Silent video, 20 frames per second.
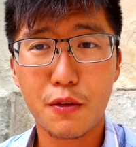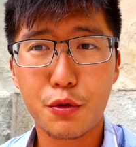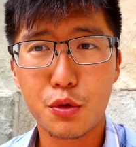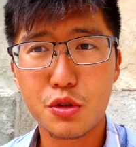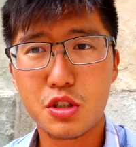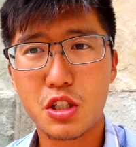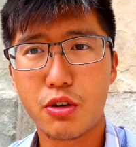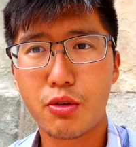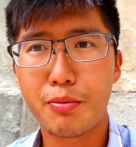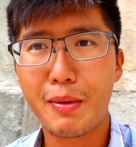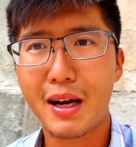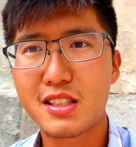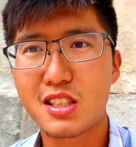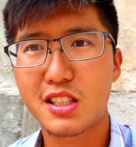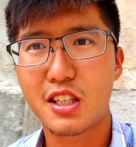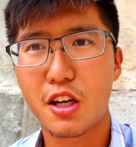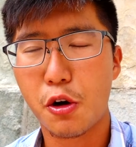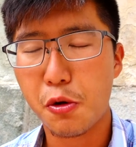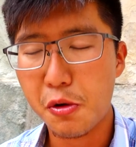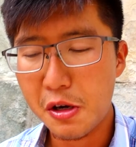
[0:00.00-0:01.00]
fruits here in
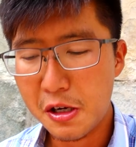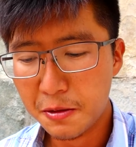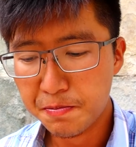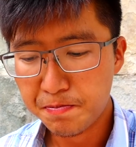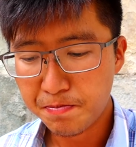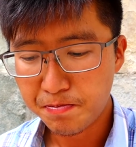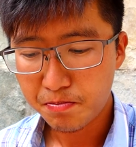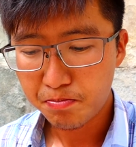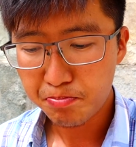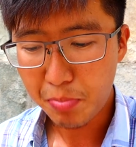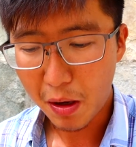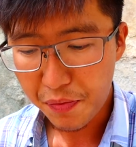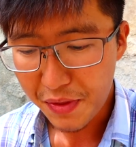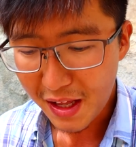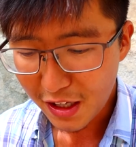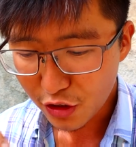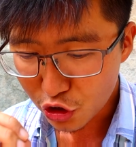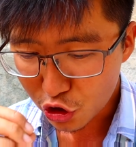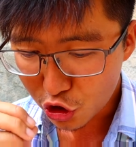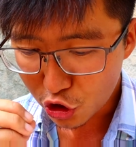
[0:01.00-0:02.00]
Mexico. But
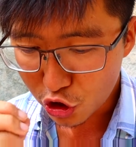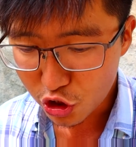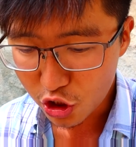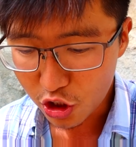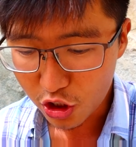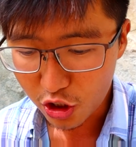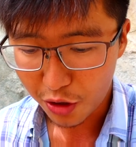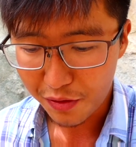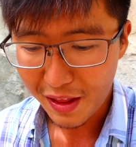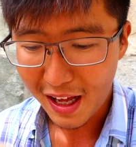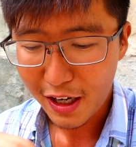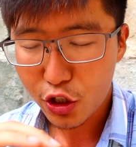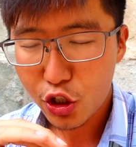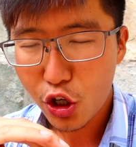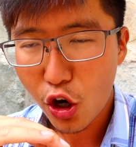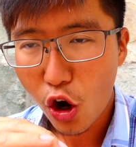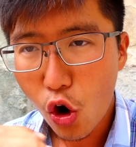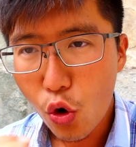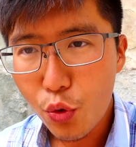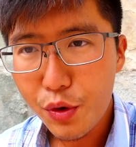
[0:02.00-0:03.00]
that sugar, that
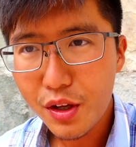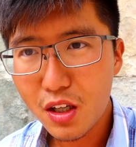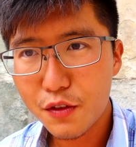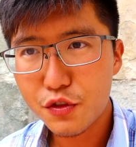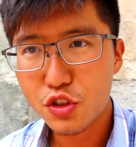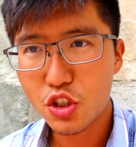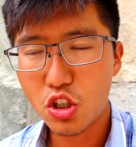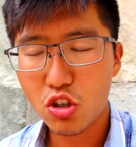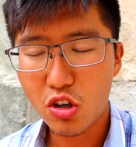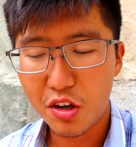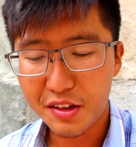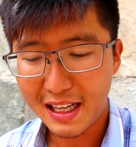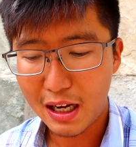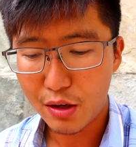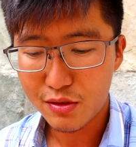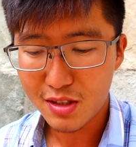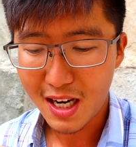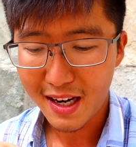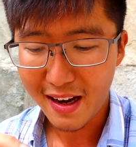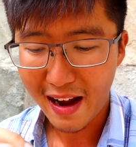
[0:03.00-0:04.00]
coating of sugar on the
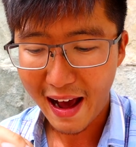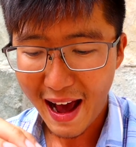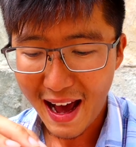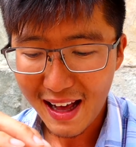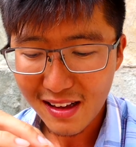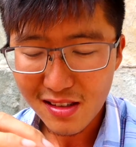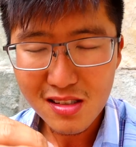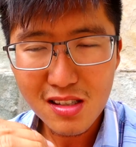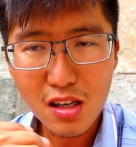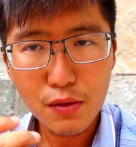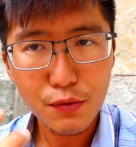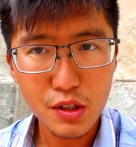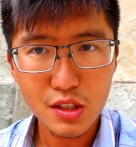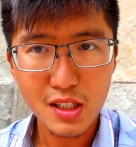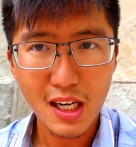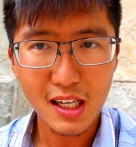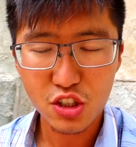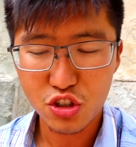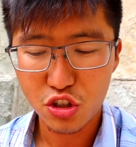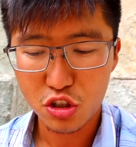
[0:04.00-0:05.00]
outside adds a different
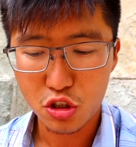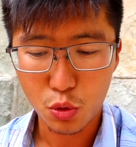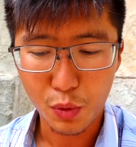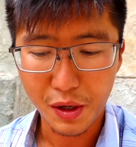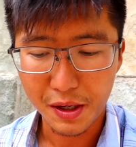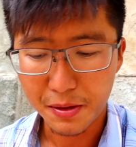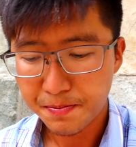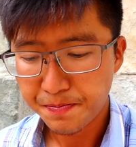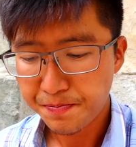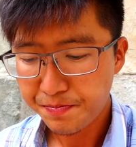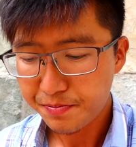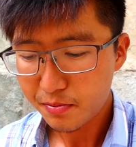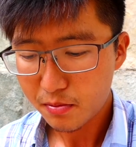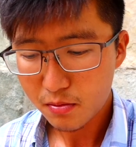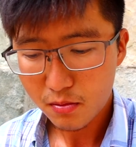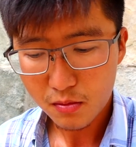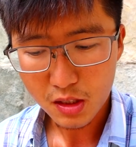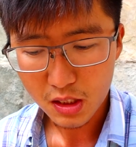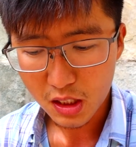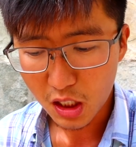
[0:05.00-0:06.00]
texture to it,
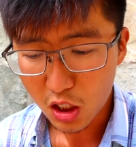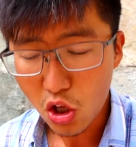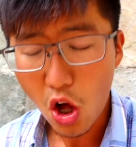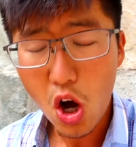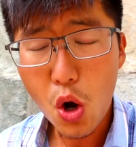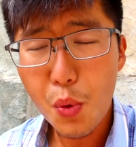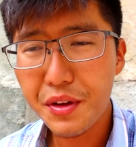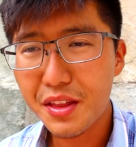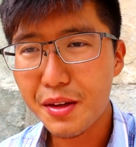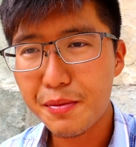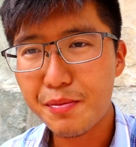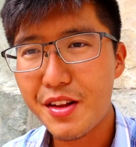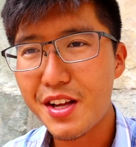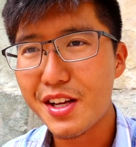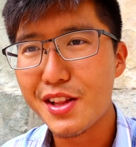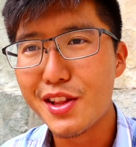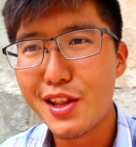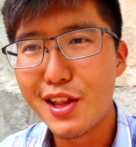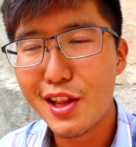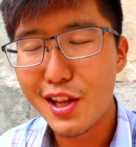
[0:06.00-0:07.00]
along with the
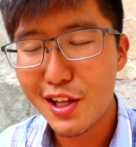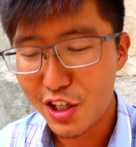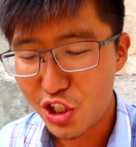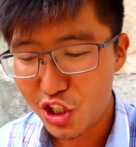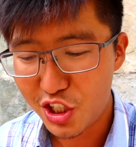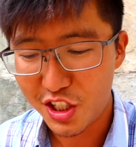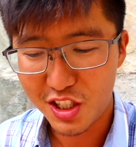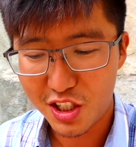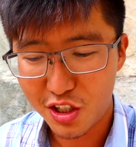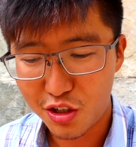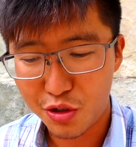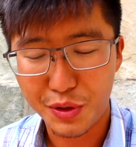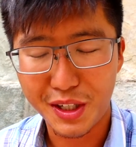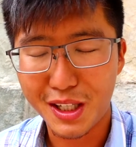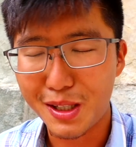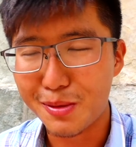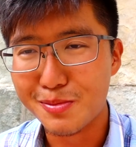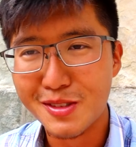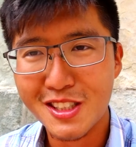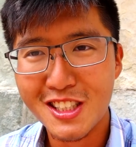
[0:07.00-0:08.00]
delicious
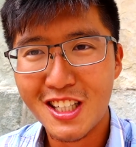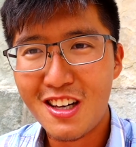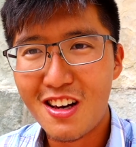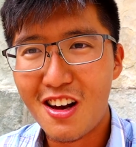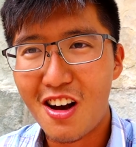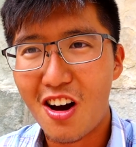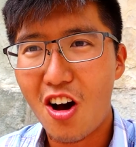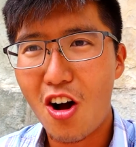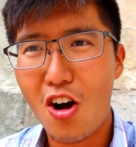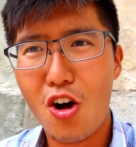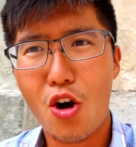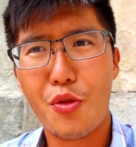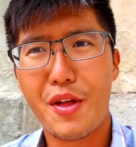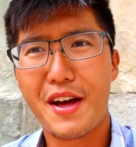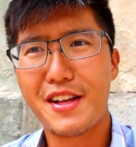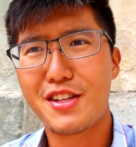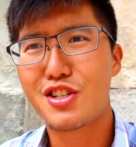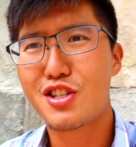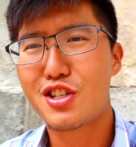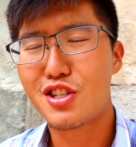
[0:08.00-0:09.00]
cream. Oh,
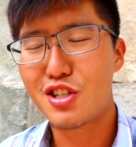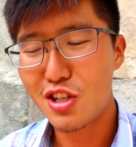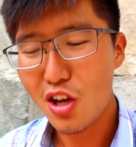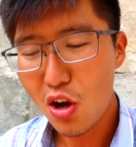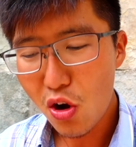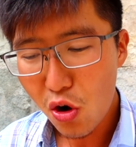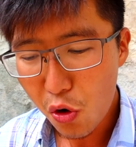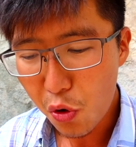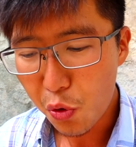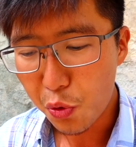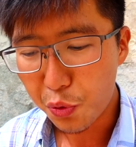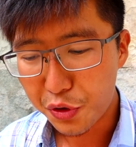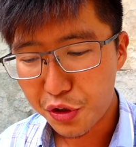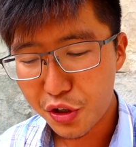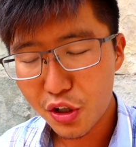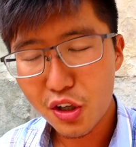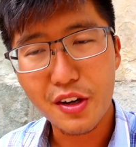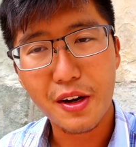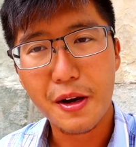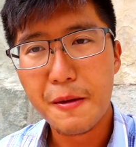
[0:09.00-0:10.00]
that's so
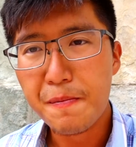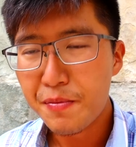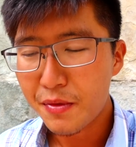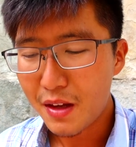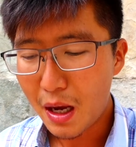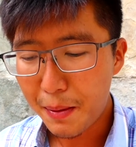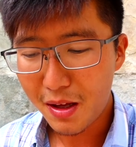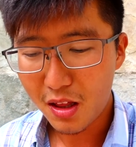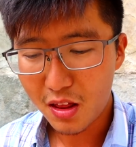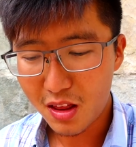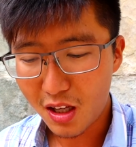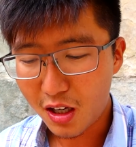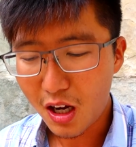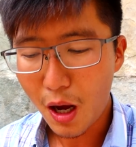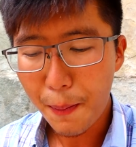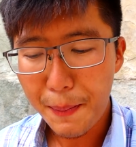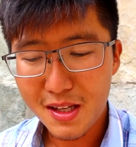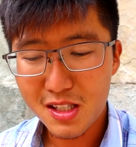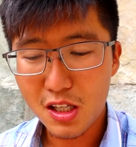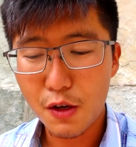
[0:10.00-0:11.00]
good. I mean, the
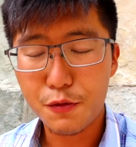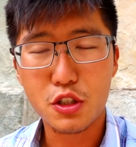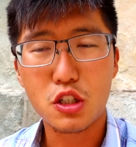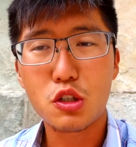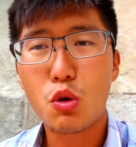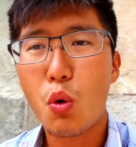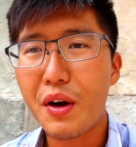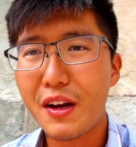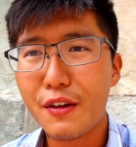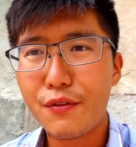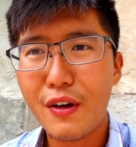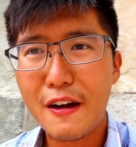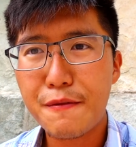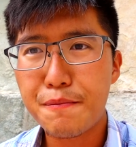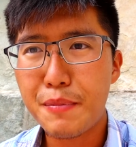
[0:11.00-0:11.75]
cup itself was 25